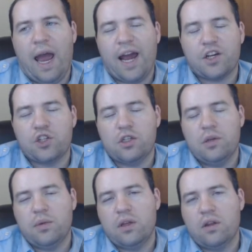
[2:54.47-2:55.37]
actually
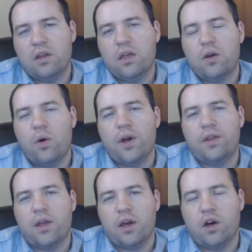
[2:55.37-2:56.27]
be the
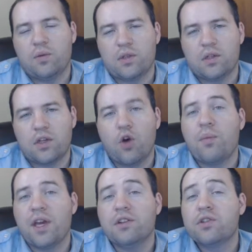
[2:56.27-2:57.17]
coin that helps us go
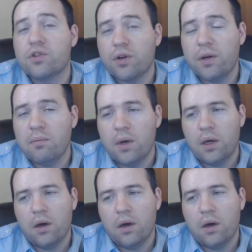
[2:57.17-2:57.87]
mainstream,